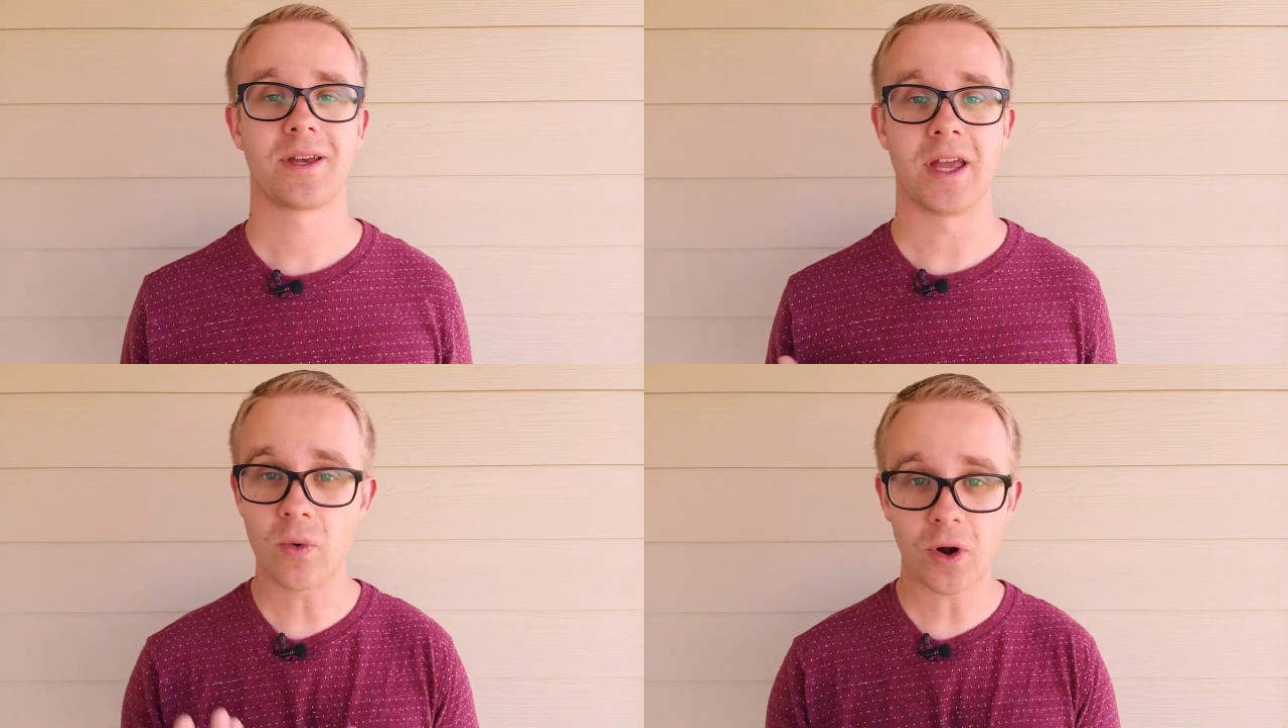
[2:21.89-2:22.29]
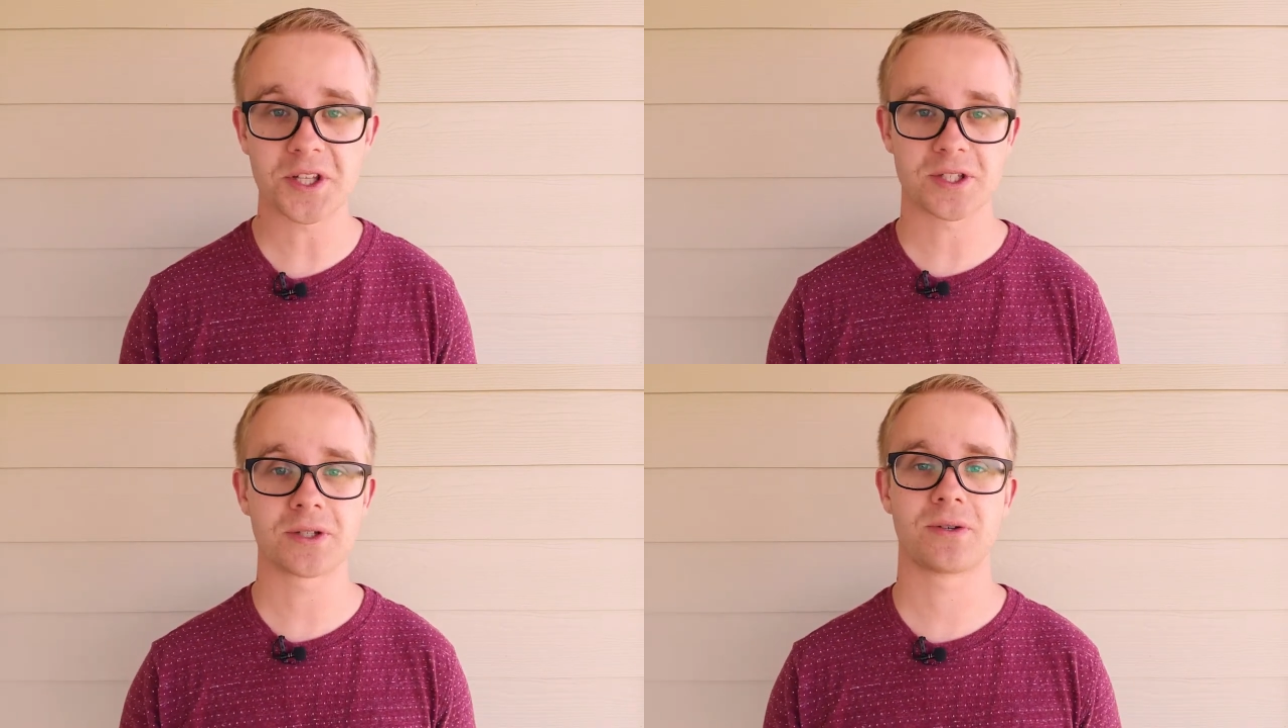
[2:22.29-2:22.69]
He
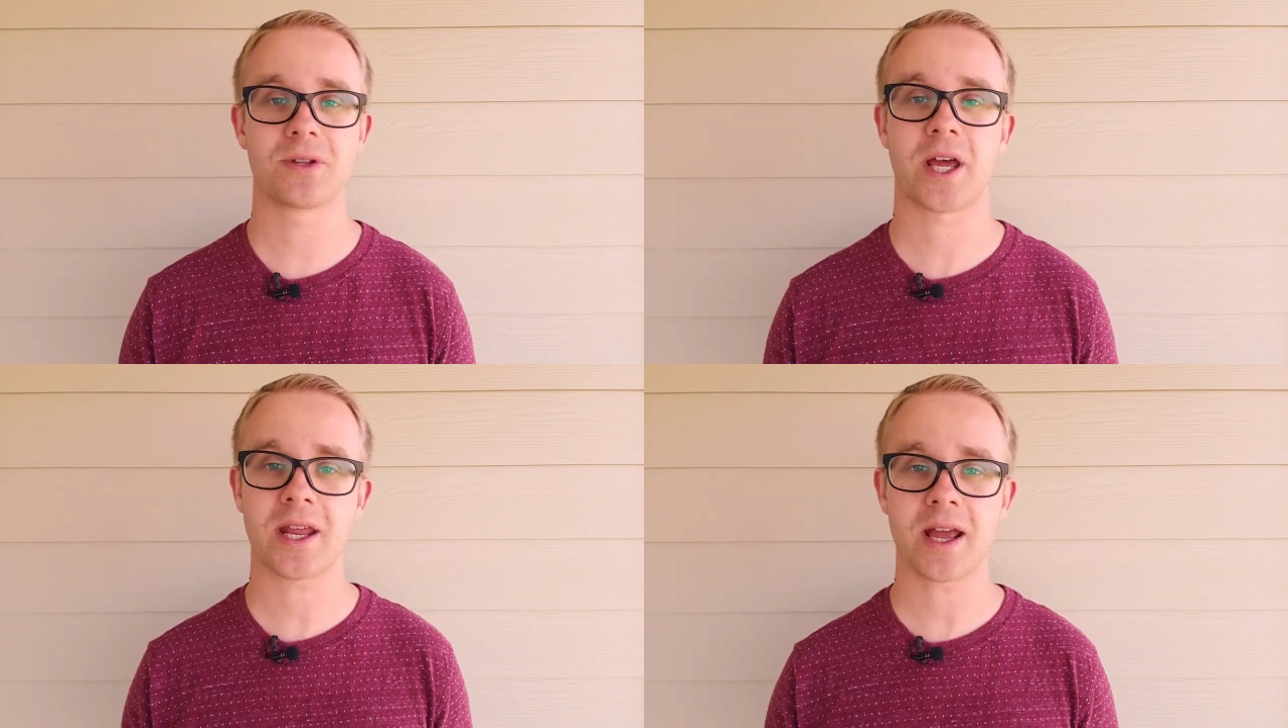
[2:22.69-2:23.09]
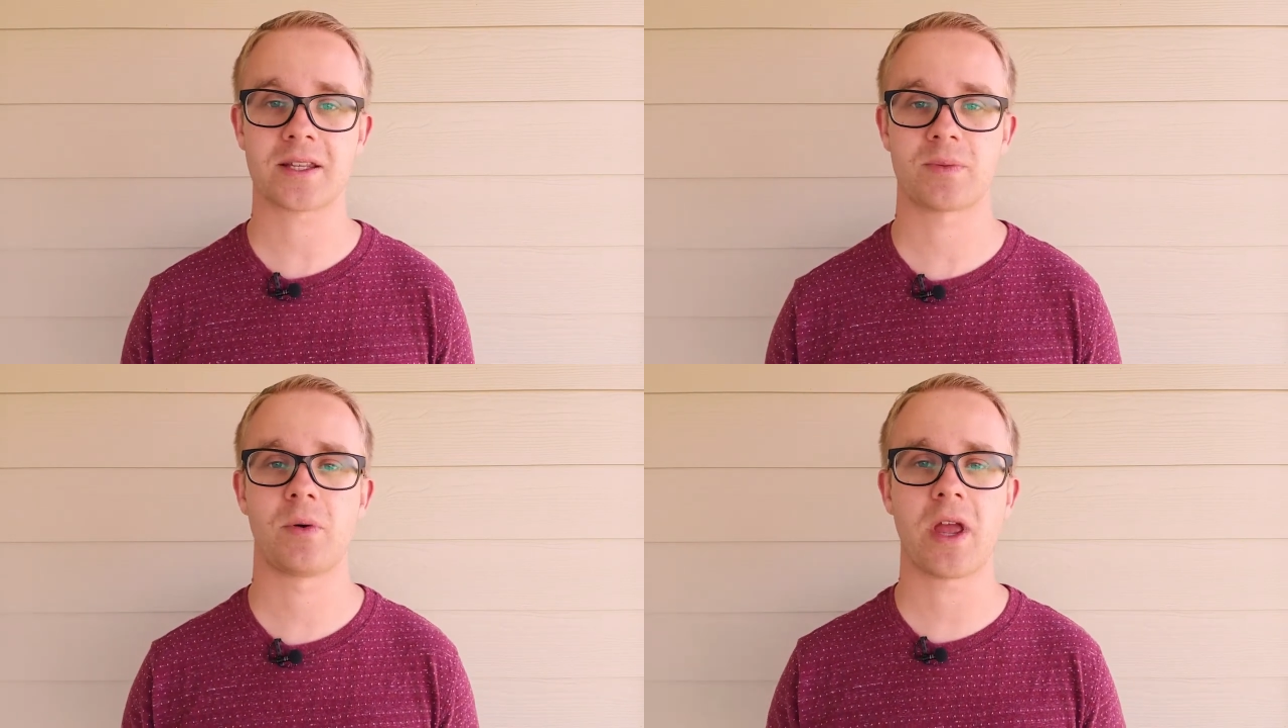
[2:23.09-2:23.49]
wants to do that,
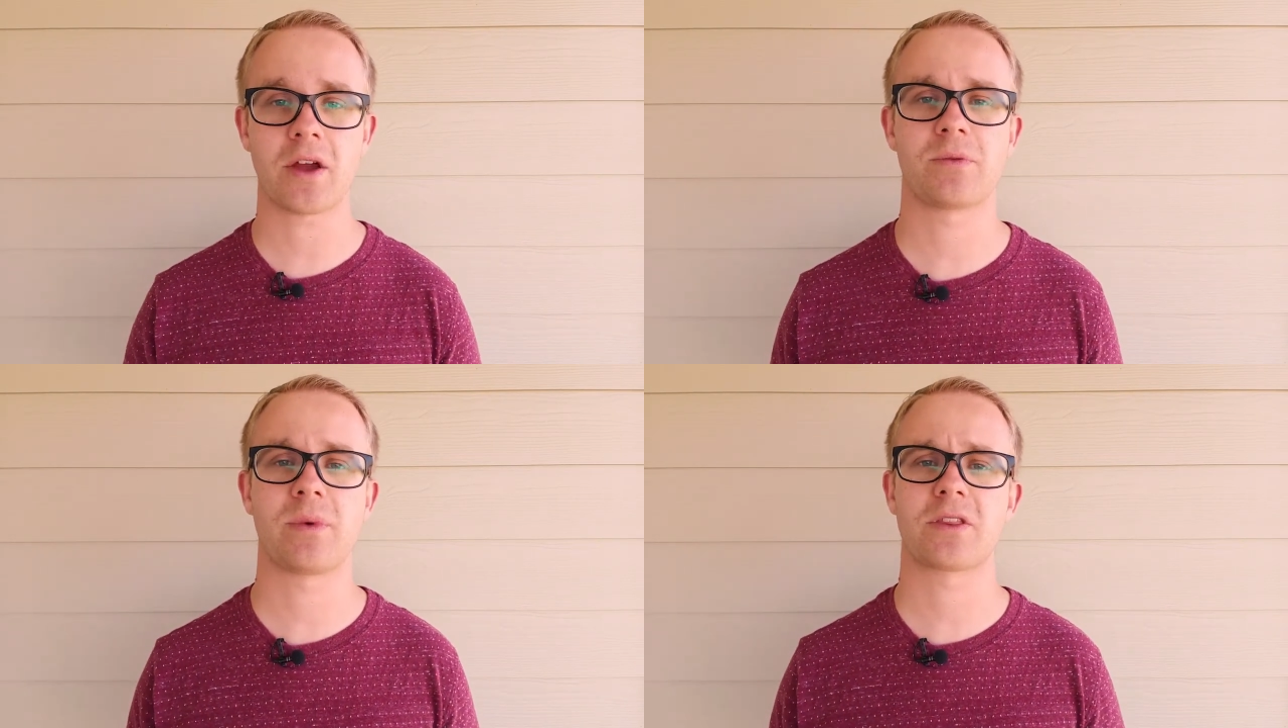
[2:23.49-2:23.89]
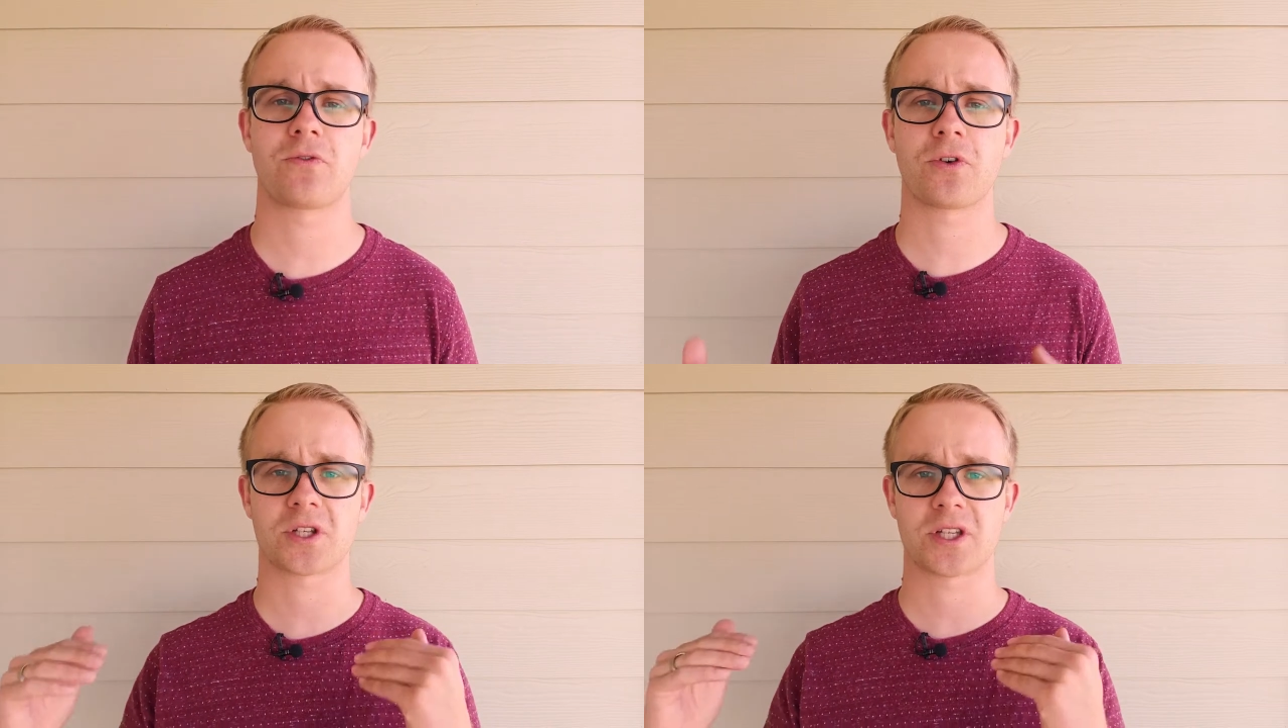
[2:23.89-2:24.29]
yes, but we have to make the
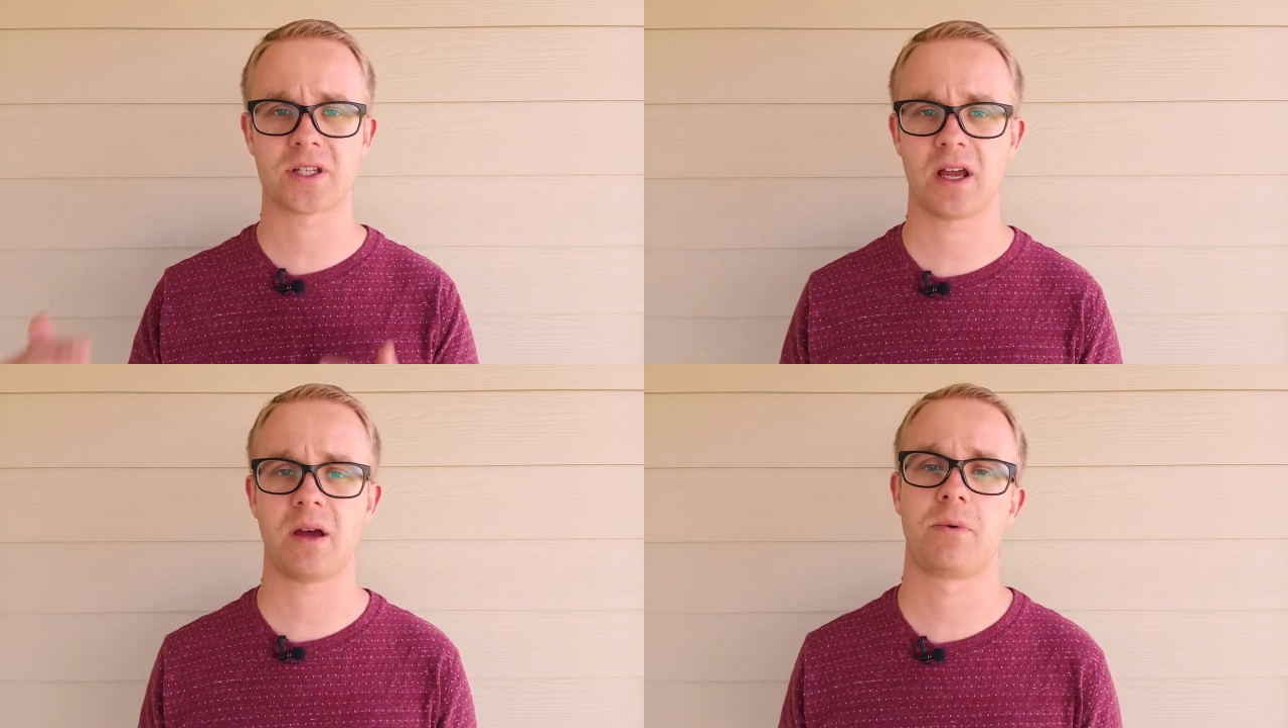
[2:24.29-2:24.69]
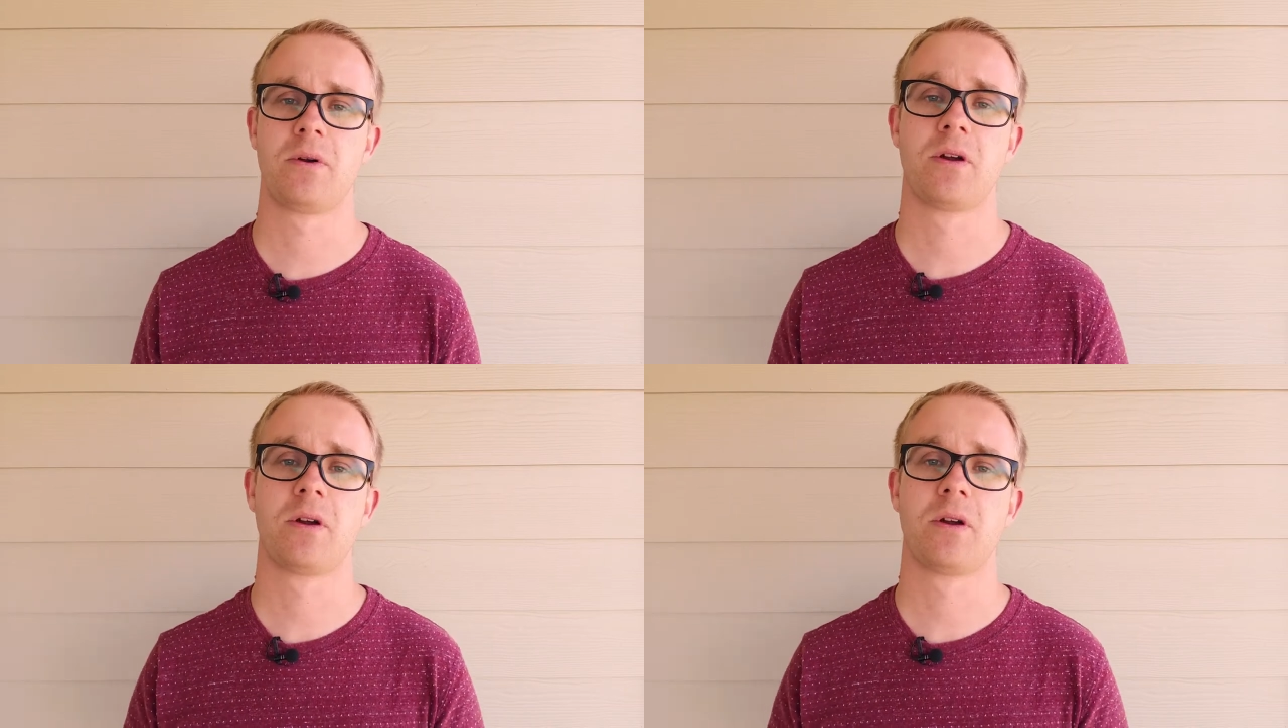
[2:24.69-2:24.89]
first step.